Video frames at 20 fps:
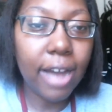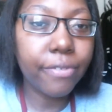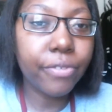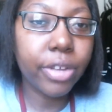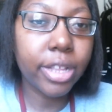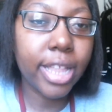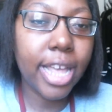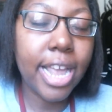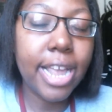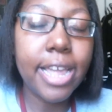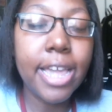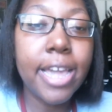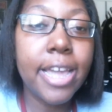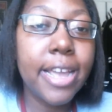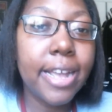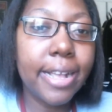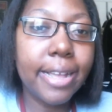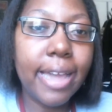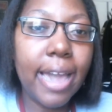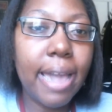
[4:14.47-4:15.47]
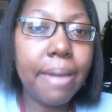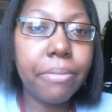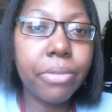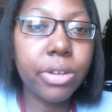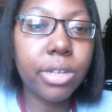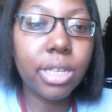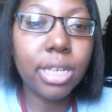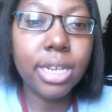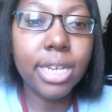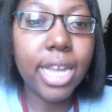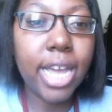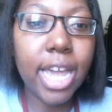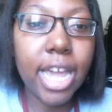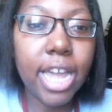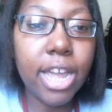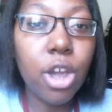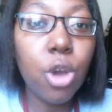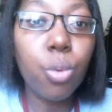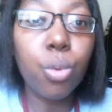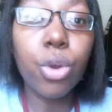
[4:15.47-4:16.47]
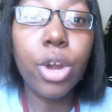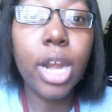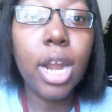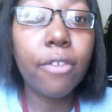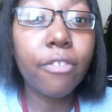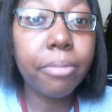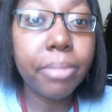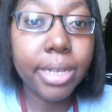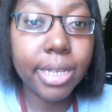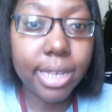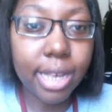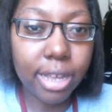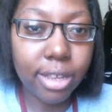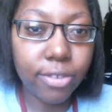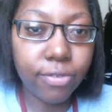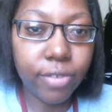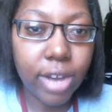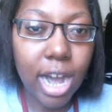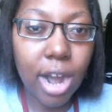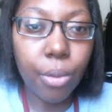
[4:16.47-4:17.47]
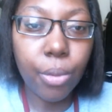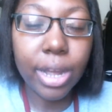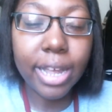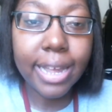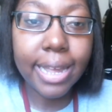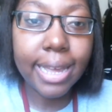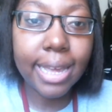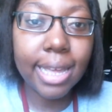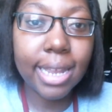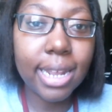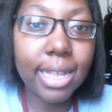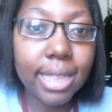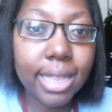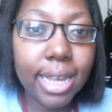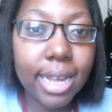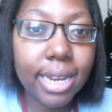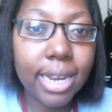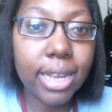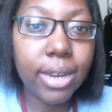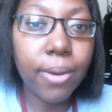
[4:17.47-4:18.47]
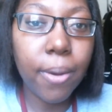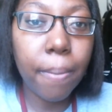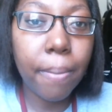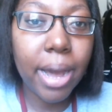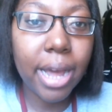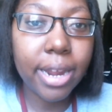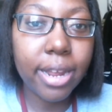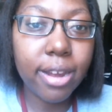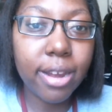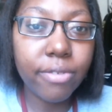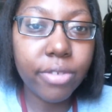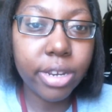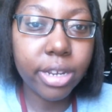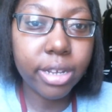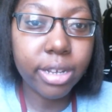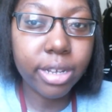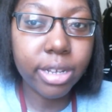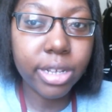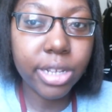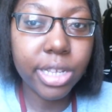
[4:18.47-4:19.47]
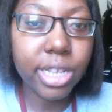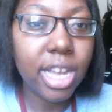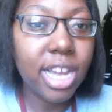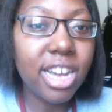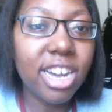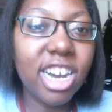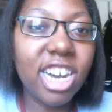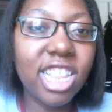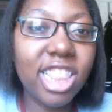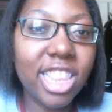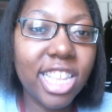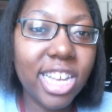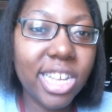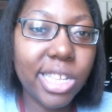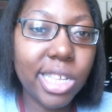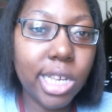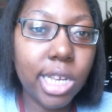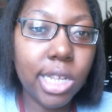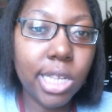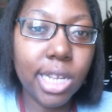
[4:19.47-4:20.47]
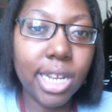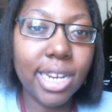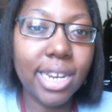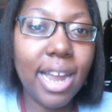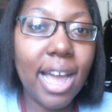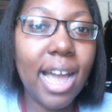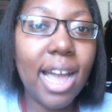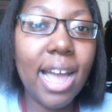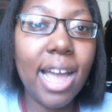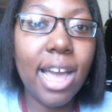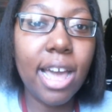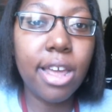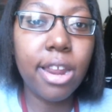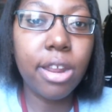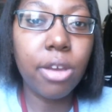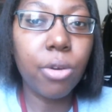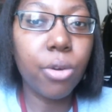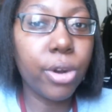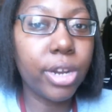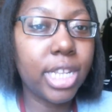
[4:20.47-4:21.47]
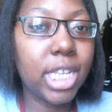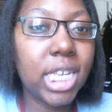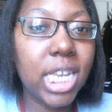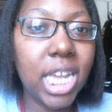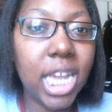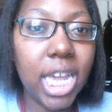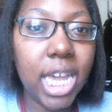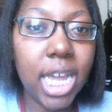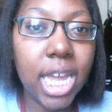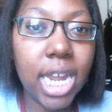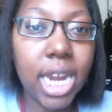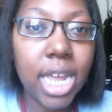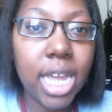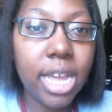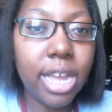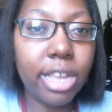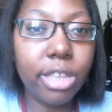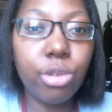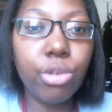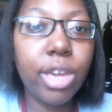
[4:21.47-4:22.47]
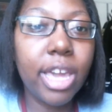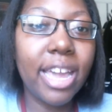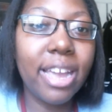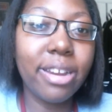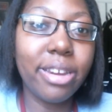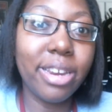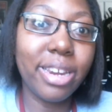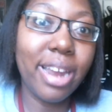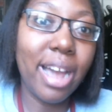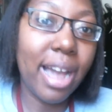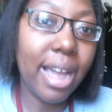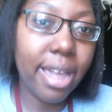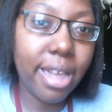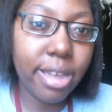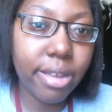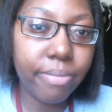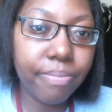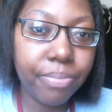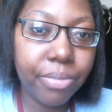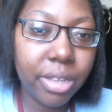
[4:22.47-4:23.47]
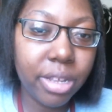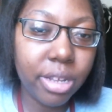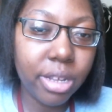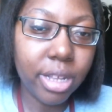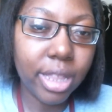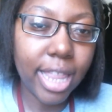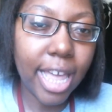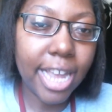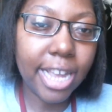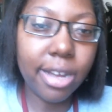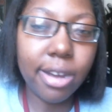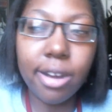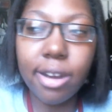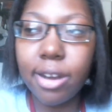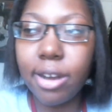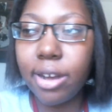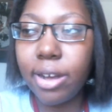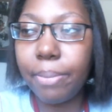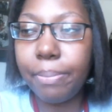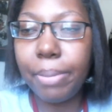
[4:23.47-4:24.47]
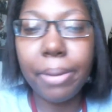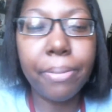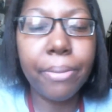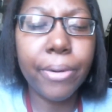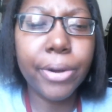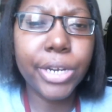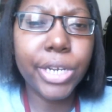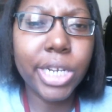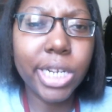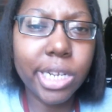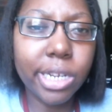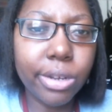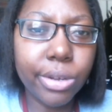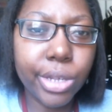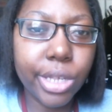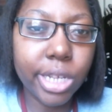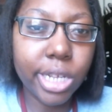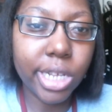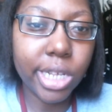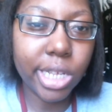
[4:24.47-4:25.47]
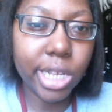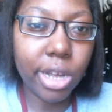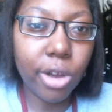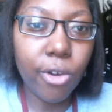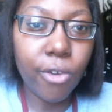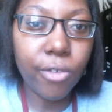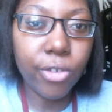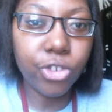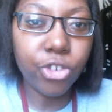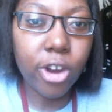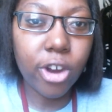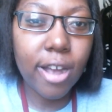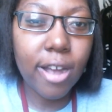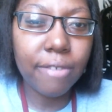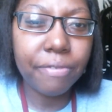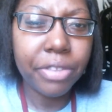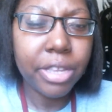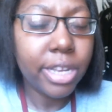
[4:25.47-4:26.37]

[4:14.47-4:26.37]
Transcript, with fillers: I feel like gamers today will never be satisfied with anything that nobody ever does unless it's a nine or a ten and you can't deny it. Like uh people are shitting on Sunset Overdrive.